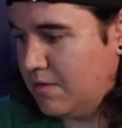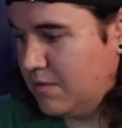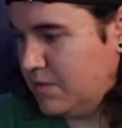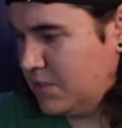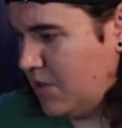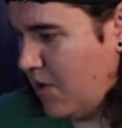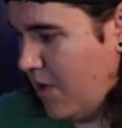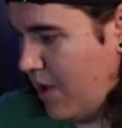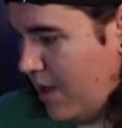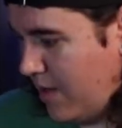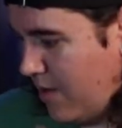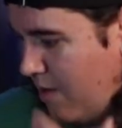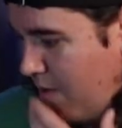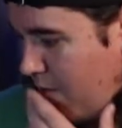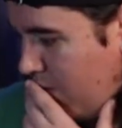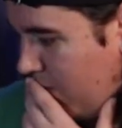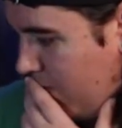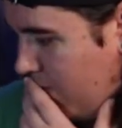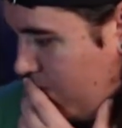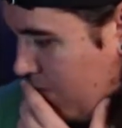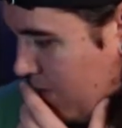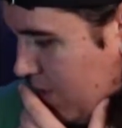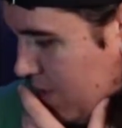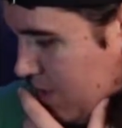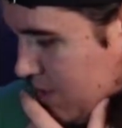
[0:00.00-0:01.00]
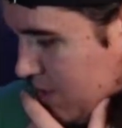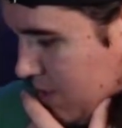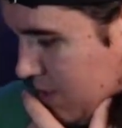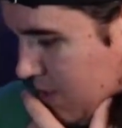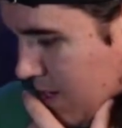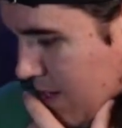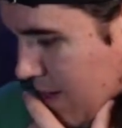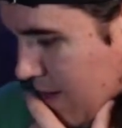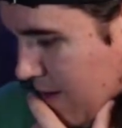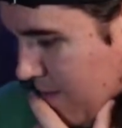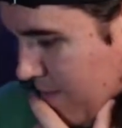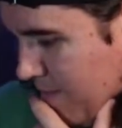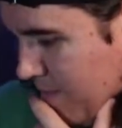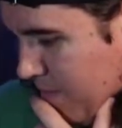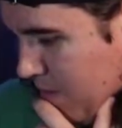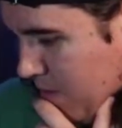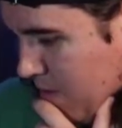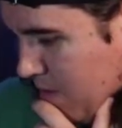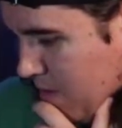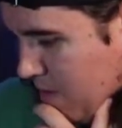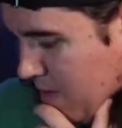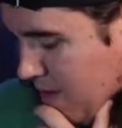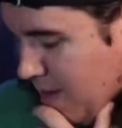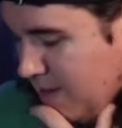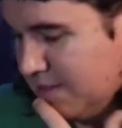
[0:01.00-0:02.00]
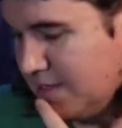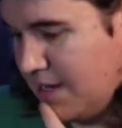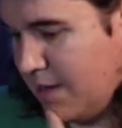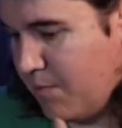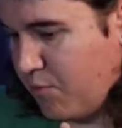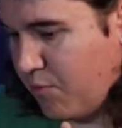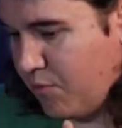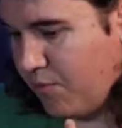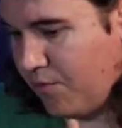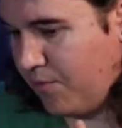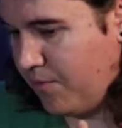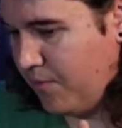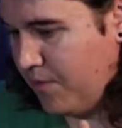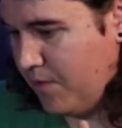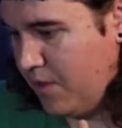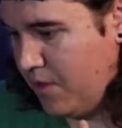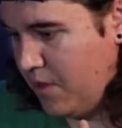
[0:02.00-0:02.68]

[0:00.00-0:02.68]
Sorry, no. When what is today? Today's April.